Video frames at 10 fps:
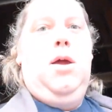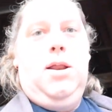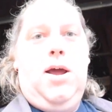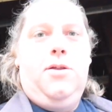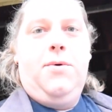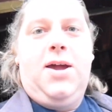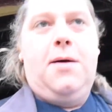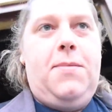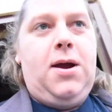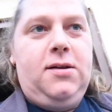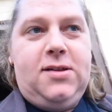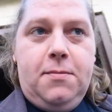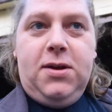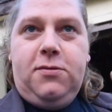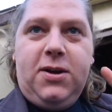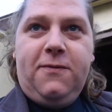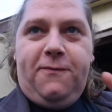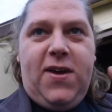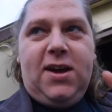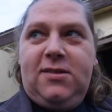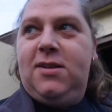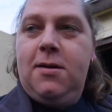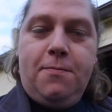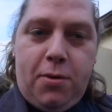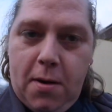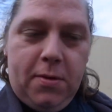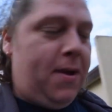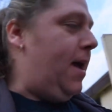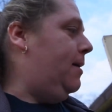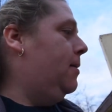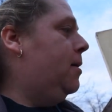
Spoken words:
And now that we got bearings, that means we can fix problem A.